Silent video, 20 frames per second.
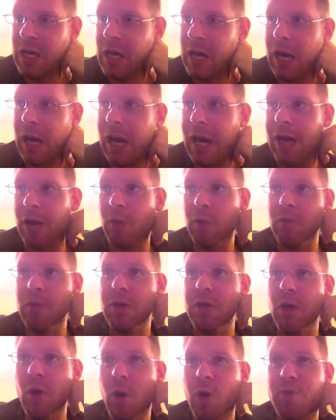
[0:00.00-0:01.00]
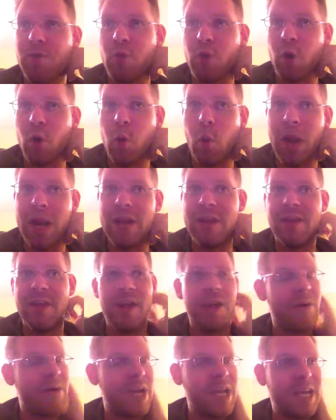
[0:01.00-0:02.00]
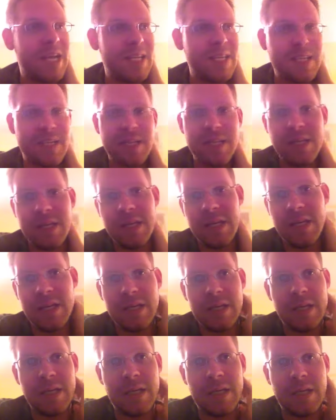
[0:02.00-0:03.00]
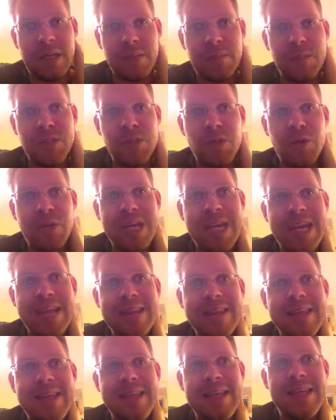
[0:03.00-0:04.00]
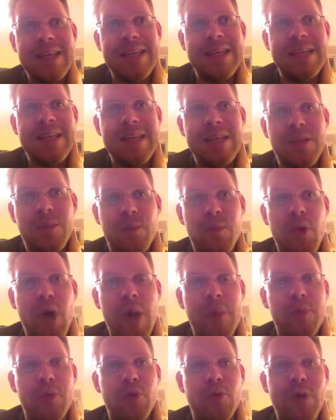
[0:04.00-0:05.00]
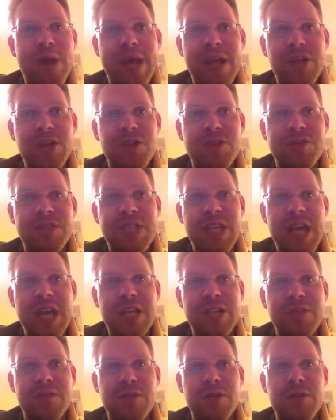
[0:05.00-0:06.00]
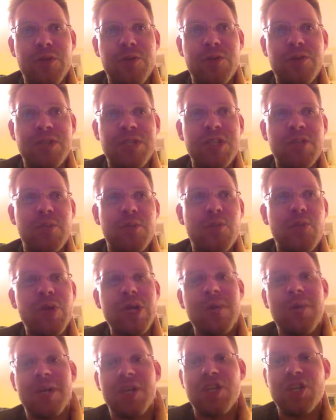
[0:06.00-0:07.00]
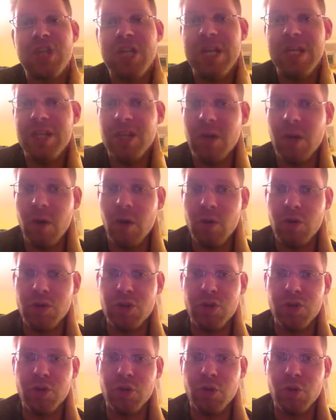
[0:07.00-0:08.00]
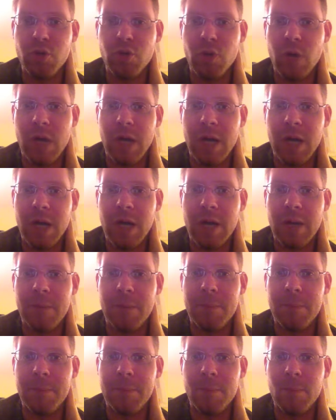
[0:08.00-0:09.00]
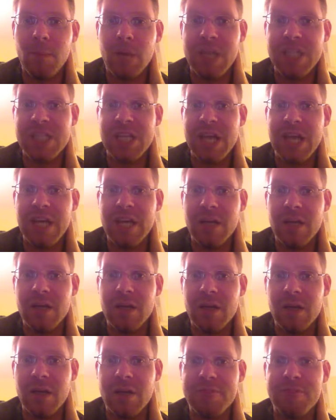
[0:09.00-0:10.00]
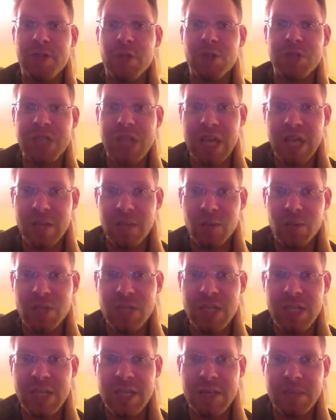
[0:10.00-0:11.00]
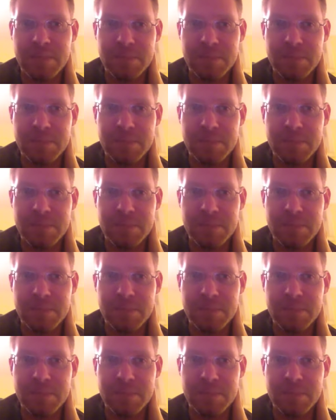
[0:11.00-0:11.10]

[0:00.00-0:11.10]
I don't know if we're quite there yet, um, so to get the, the proper range of skates for you, you still pretty much need to go to um, a skating, a figure skating boutique,